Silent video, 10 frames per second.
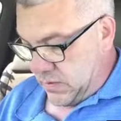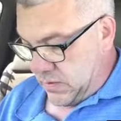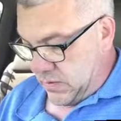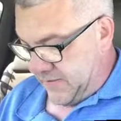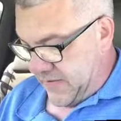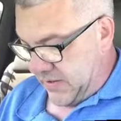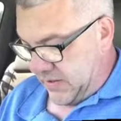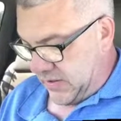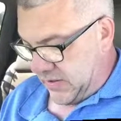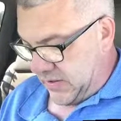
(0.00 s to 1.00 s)
is the
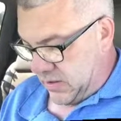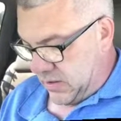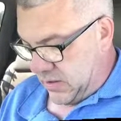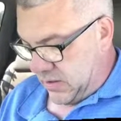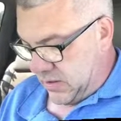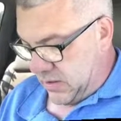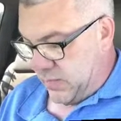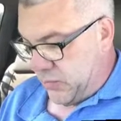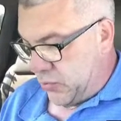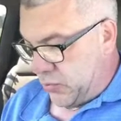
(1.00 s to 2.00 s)
fact that I'm out in the
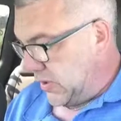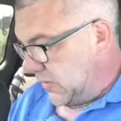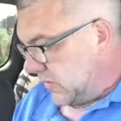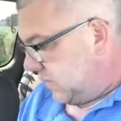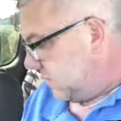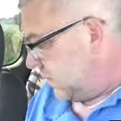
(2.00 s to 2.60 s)
boonies.